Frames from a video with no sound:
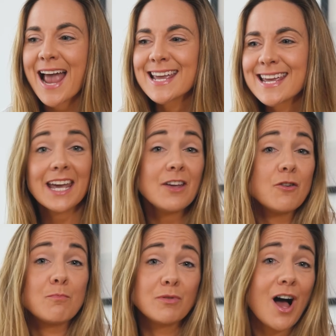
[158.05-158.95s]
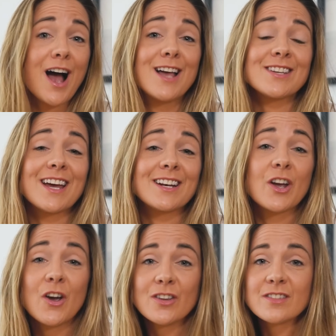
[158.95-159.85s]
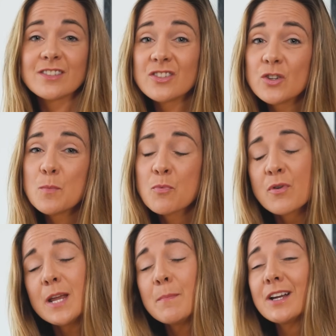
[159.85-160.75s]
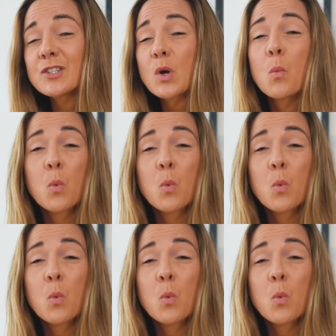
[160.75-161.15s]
and get your blinds and curtains to do pretty much